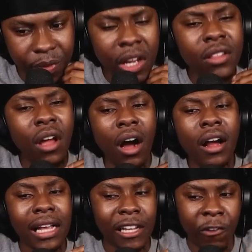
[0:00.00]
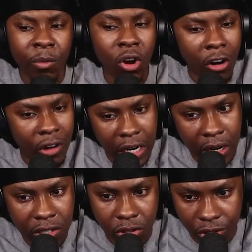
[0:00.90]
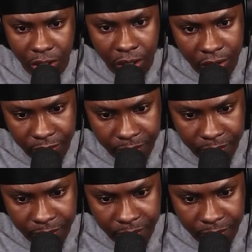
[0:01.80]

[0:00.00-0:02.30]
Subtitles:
Nah, guys, I think we got to run a Nuzlocke, you know?